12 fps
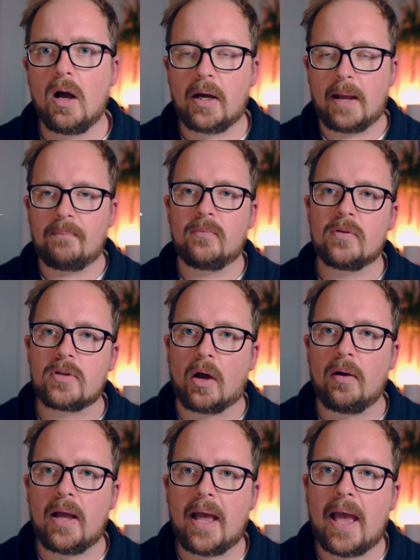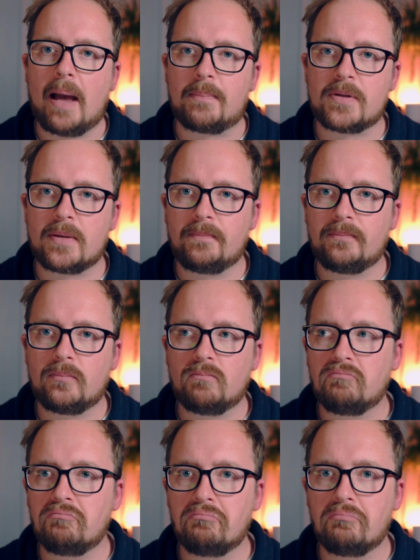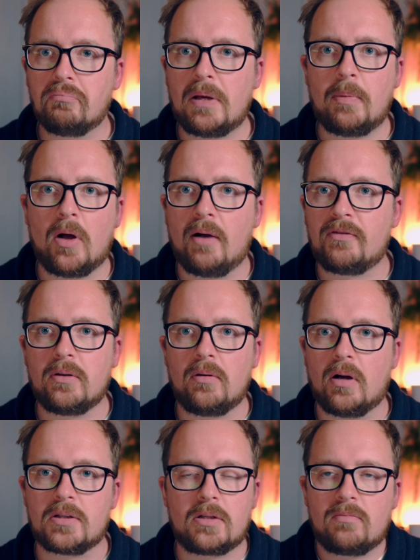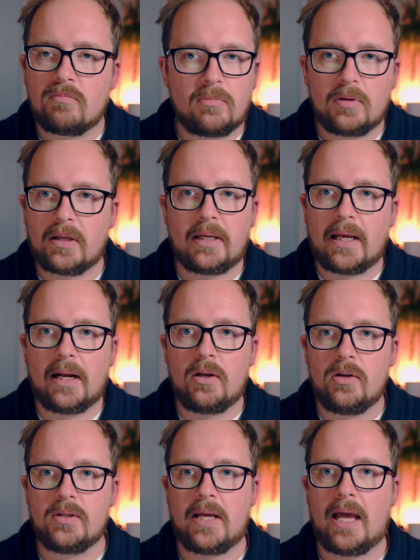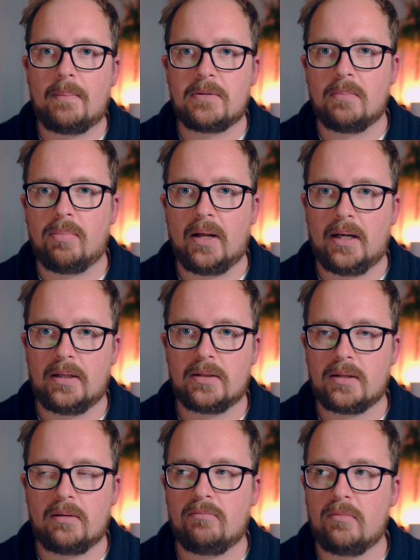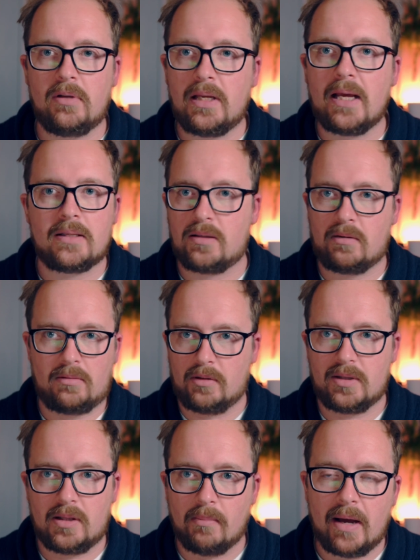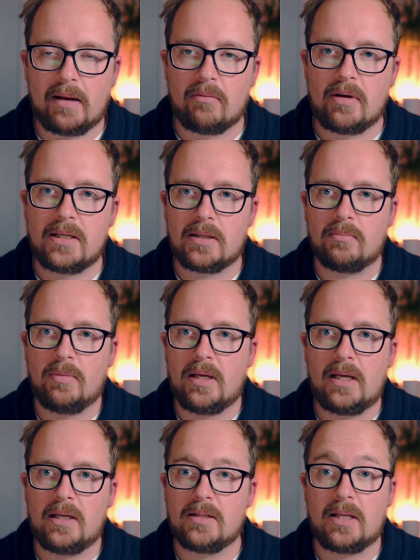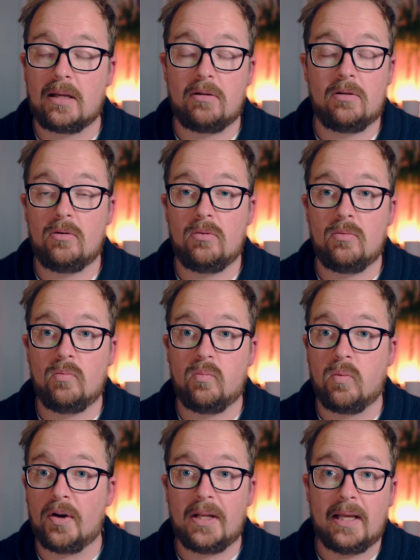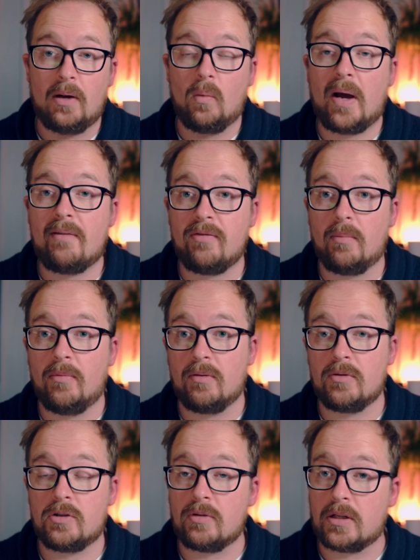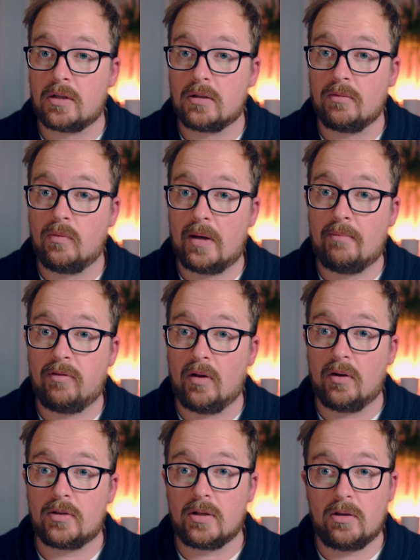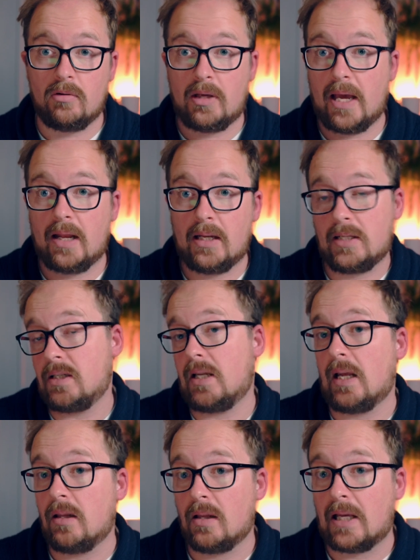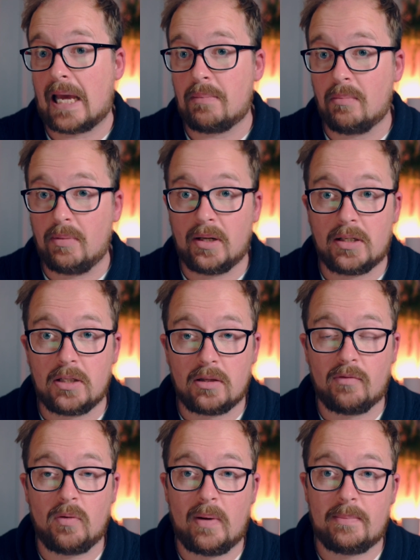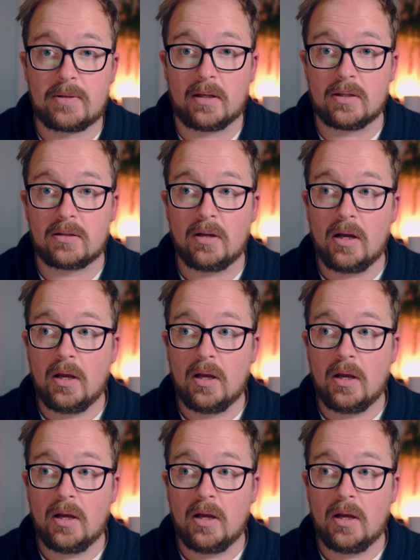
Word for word: Okay, so apps. People often ask, can I use apps and plugins? And yes, because the main reason being is that you want to get away from the restrictions of Webflow so you can extend the capabilities of your websites.